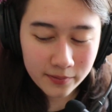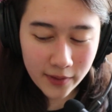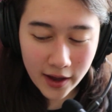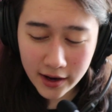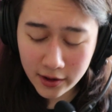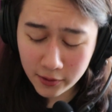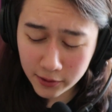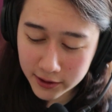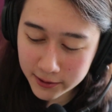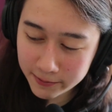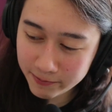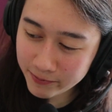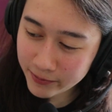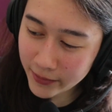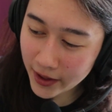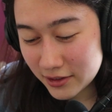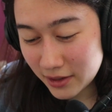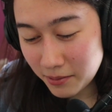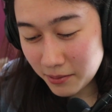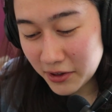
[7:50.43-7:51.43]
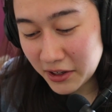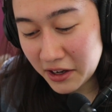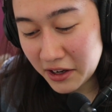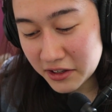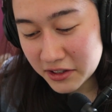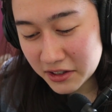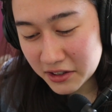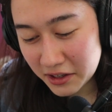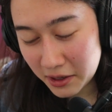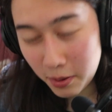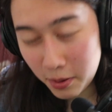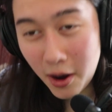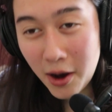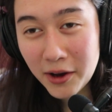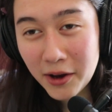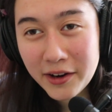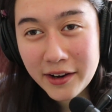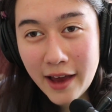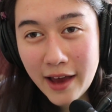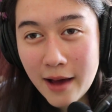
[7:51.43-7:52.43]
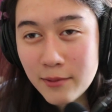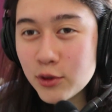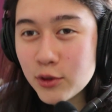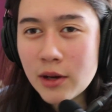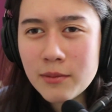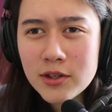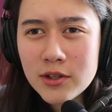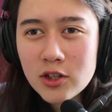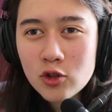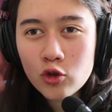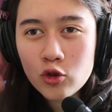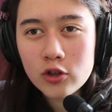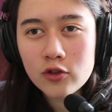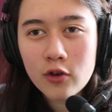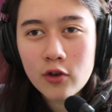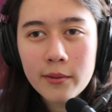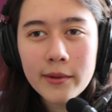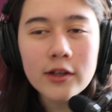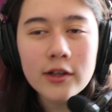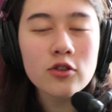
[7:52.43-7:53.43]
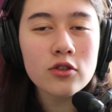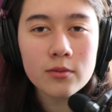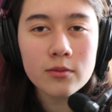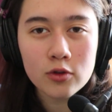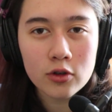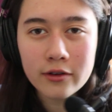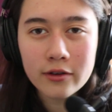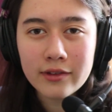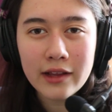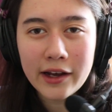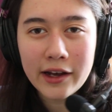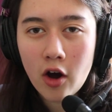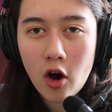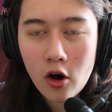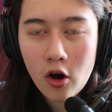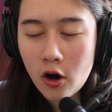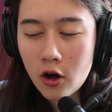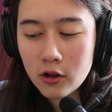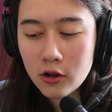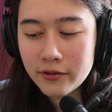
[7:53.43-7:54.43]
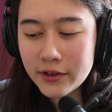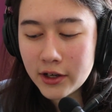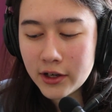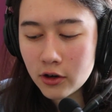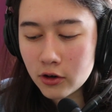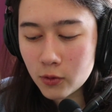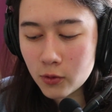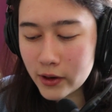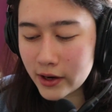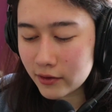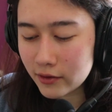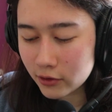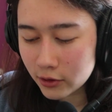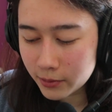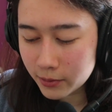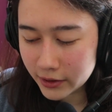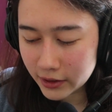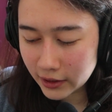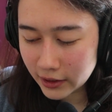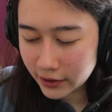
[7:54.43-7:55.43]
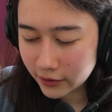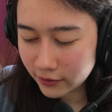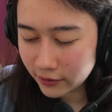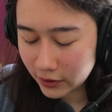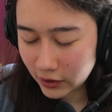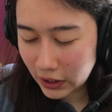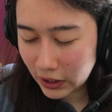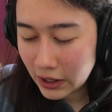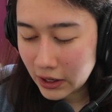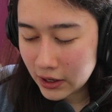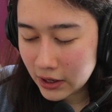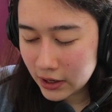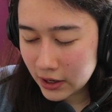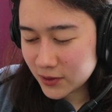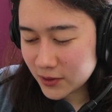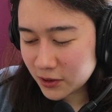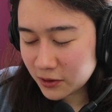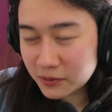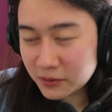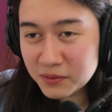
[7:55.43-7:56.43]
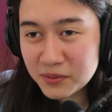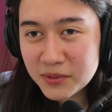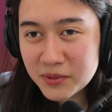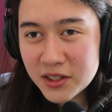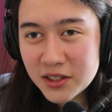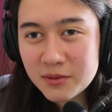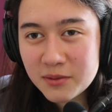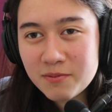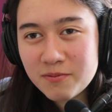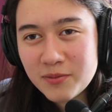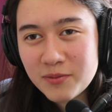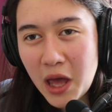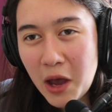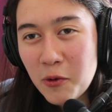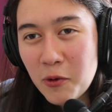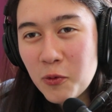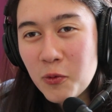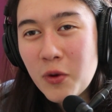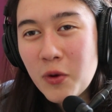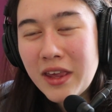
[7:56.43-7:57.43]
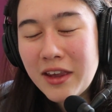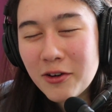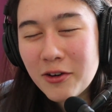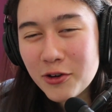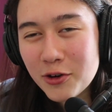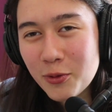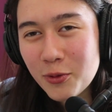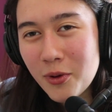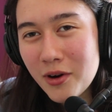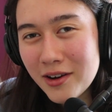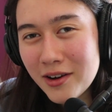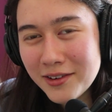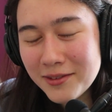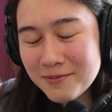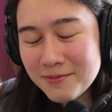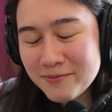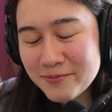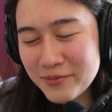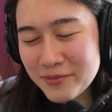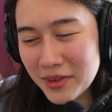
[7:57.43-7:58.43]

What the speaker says: Anyways, something else that I bought in Amsterdam. This is transforming into some sort of, like, haul video or whatever, but, like, a very, you know, just weird one.